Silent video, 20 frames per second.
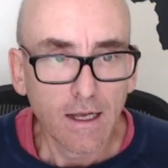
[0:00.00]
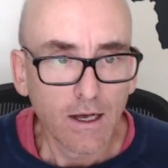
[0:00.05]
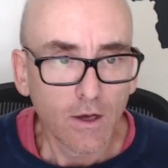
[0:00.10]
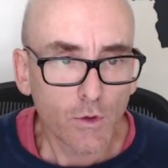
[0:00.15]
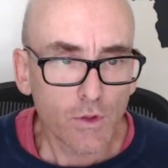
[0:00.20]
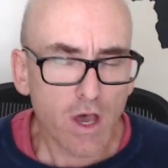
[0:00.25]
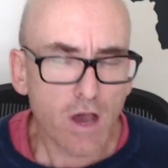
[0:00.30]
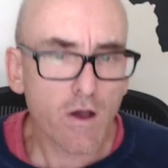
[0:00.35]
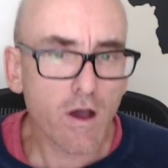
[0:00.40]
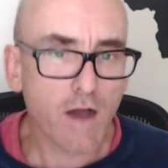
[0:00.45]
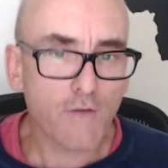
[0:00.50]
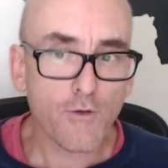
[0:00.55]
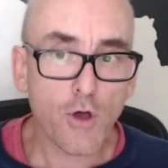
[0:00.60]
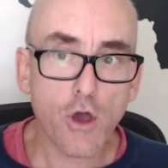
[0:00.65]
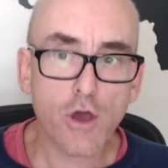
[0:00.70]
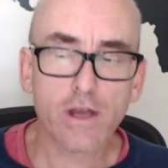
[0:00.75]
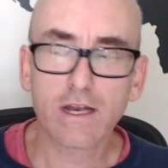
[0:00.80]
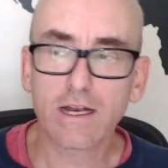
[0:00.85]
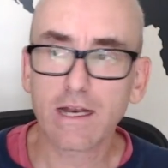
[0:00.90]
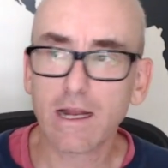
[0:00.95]
Although I've
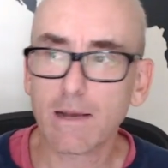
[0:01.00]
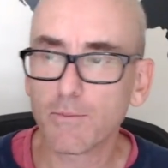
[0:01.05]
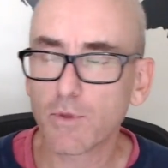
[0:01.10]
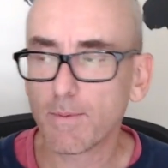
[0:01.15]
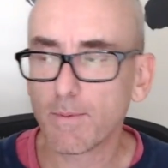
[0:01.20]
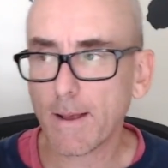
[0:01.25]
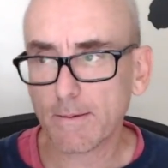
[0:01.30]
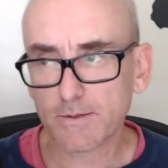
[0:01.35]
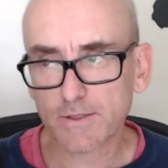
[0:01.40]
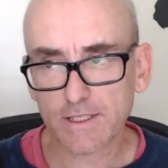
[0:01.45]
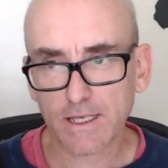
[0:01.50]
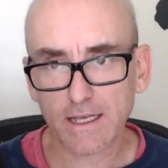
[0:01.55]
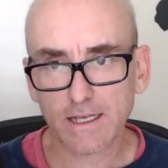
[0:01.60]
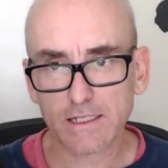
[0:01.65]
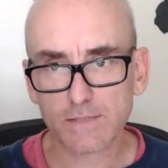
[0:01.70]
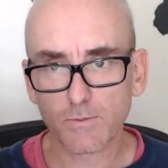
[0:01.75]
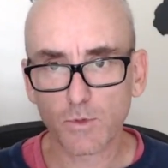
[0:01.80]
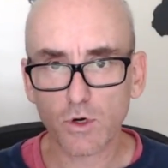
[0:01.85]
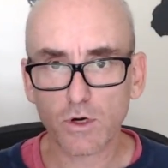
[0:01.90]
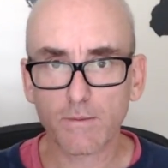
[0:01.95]
heard a number of people say
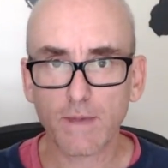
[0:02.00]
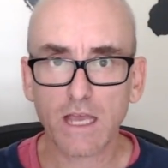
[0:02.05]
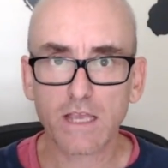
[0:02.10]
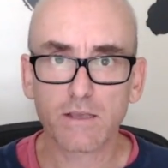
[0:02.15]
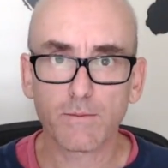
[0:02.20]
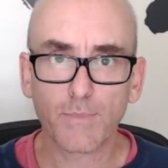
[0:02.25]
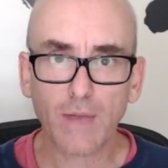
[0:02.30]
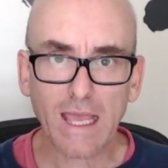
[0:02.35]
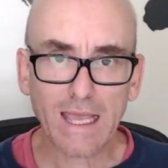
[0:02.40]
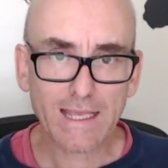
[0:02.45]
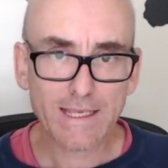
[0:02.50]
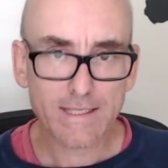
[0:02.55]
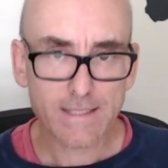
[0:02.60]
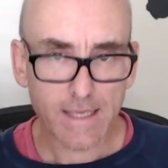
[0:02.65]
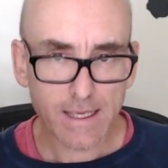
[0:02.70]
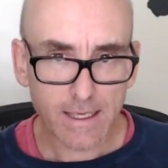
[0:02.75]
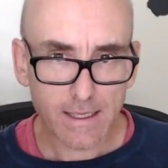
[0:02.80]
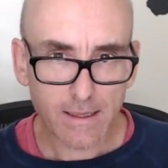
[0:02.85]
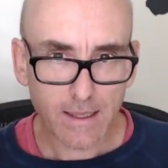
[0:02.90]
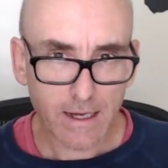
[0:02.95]
it's more about your
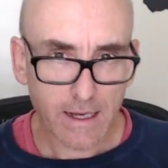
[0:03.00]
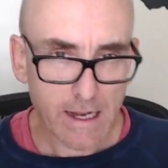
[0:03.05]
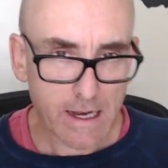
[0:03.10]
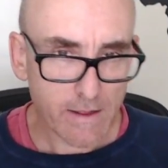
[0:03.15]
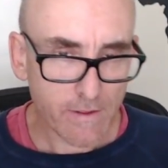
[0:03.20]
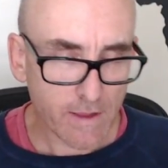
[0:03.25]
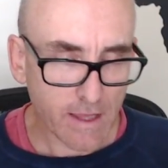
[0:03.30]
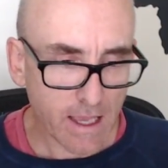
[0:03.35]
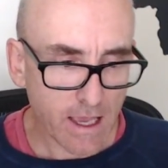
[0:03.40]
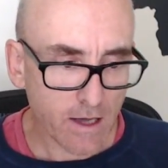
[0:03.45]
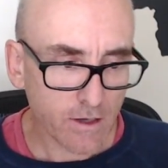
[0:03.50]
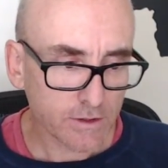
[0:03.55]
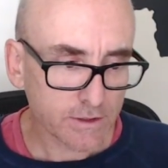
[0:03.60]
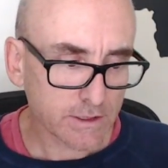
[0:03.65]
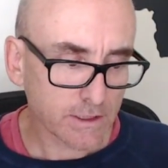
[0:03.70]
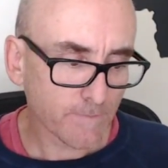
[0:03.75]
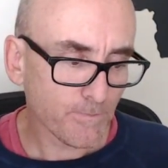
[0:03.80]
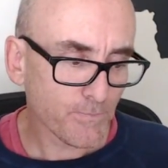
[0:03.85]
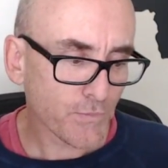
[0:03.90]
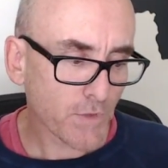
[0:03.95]
PC than anything
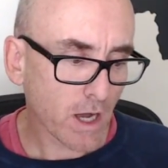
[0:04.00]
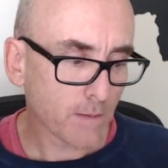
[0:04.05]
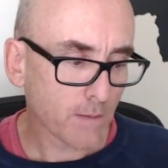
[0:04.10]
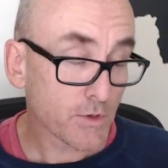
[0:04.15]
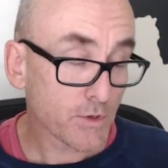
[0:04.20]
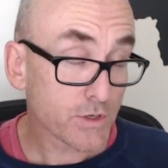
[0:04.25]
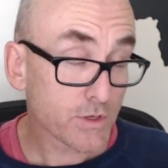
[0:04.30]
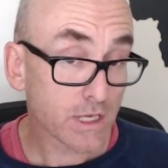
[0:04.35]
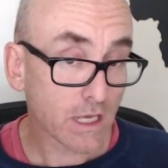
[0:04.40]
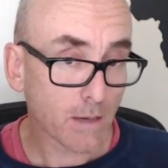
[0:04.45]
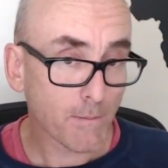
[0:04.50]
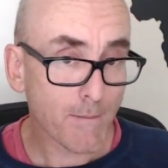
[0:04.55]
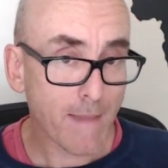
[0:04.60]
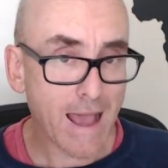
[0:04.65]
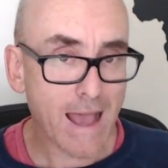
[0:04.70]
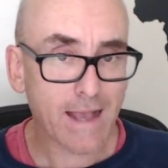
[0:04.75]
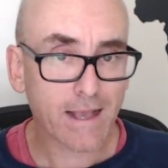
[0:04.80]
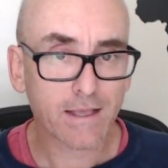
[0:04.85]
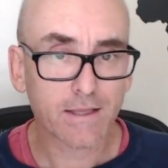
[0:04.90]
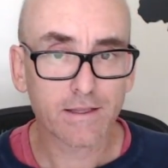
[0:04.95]
else, and I'm using a
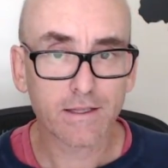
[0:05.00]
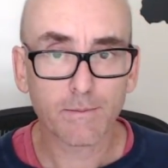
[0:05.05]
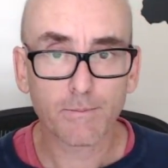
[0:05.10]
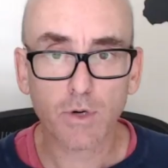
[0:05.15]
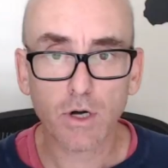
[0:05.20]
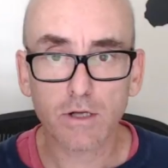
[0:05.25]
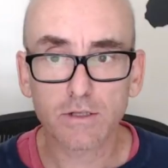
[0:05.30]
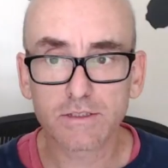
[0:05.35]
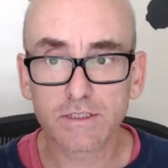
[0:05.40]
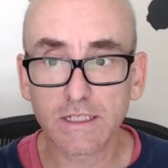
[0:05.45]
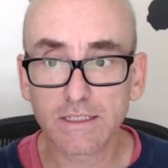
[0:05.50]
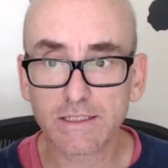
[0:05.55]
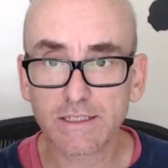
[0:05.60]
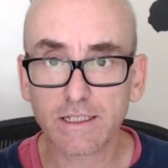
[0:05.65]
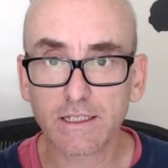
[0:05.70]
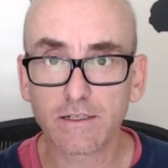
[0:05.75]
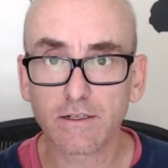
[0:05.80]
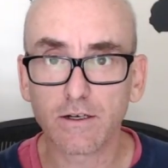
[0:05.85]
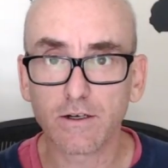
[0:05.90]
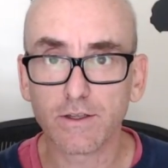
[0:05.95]
Mac and the
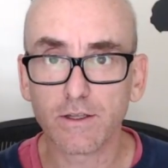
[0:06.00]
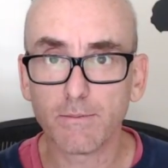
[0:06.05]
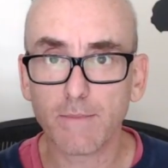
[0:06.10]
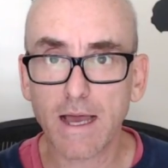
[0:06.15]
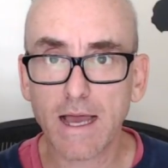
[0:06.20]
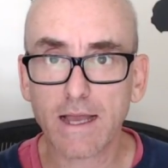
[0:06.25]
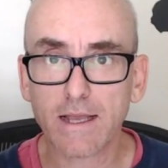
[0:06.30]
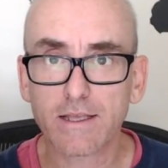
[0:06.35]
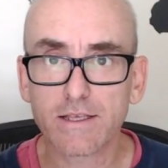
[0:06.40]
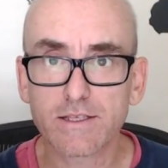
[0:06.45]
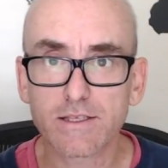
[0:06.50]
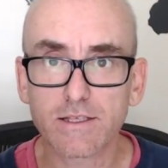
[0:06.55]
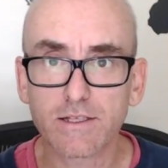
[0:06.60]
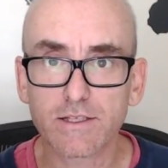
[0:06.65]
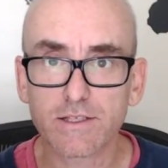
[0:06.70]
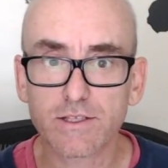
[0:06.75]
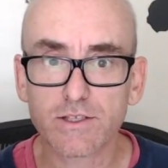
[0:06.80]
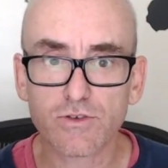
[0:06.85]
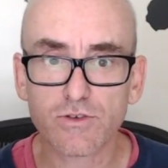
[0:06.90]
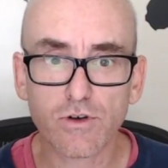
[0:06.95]
processing on the Mac isn't
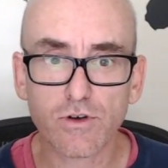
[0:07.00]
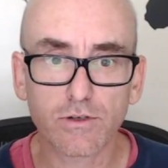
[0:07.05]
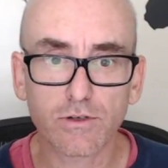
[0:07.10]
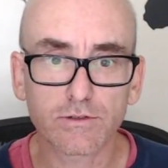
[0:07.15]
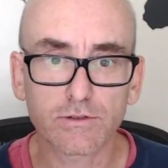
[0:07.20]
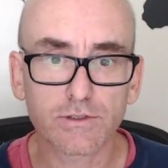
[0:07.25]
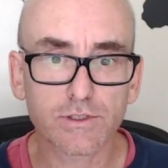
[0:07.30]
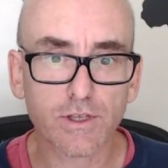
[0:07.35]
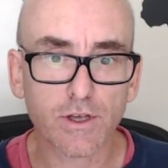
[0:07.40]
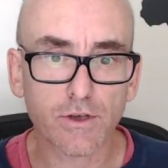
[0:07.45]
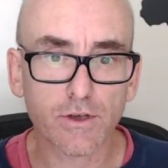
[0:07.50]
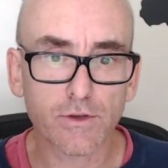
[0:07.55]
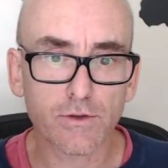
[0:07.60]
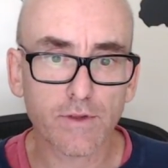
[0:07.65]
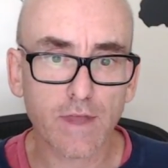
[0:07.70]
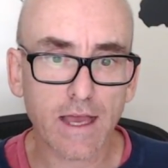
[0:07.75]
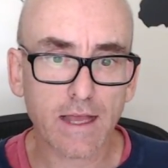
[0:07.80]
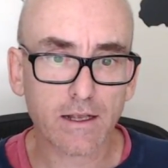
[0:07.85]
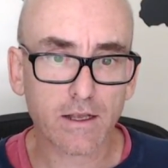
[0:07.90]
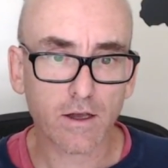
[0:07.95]
as strong, so
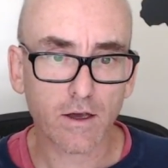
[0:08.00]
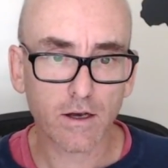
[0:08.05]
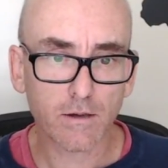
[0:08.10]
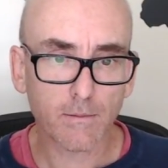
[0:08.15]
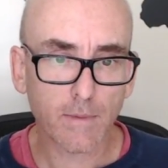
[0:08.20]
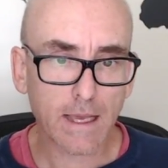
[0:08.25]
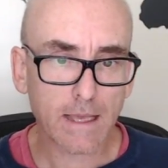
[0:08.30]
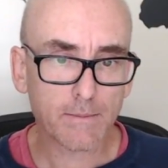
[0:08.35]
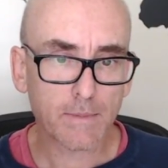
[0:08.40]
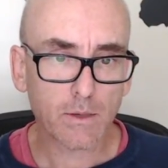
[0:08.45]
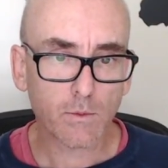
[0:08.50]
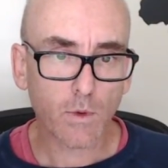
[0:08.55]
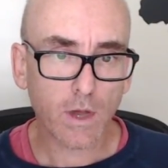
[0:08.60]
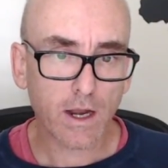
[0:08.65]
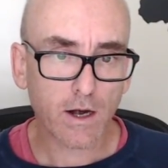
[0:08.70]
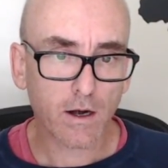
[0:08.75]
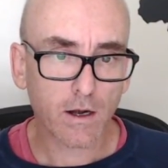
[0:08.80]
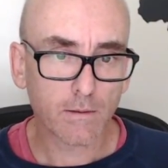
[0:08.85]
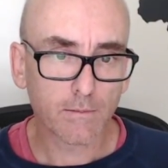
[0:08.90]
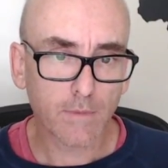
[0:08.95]
that kind of may be
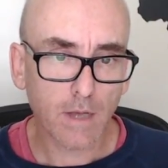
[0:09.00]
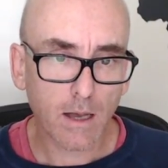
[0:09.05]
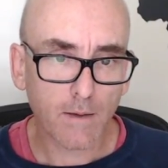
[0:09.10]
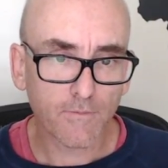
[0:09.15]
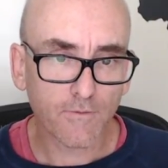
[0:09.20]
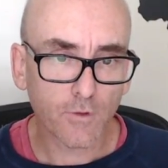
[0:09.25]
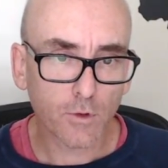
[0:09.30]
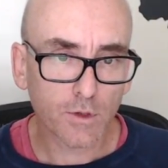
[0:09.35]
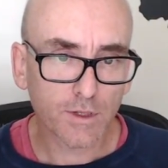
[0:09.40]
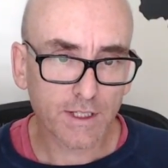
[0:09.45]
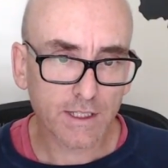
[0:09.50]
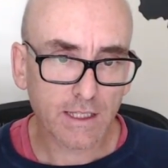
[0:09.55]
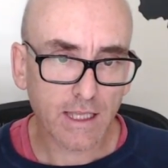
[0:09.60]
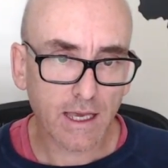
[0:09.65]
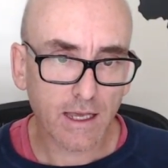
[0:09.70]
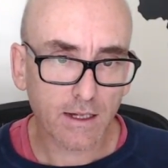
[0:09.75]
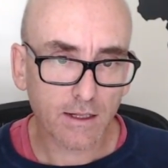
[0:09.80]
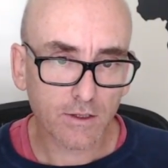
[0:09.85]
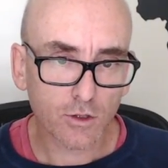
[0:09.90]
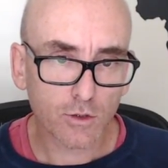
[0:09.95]
where I'm falling
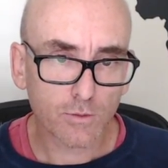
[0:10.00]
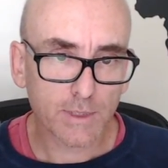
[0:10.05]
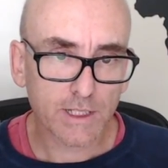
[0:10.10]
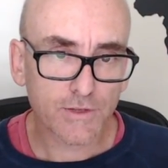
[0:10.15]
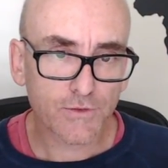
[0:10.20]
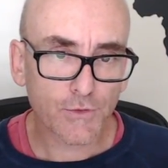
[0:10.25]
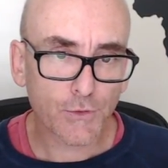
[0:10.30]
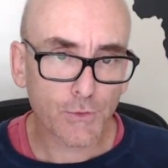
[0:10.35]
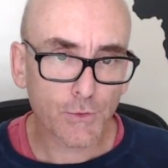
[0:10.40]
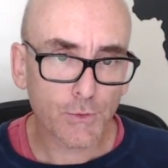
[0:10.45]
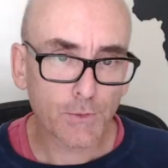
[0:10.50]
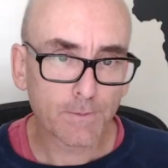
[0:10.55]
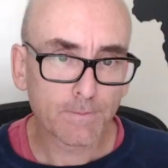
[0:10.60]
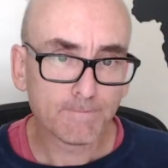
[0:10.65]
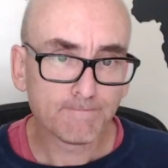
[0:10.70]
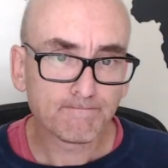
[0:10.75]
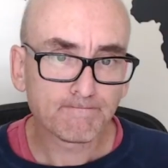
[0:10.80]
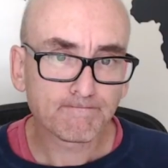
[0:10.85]
down a little bit too.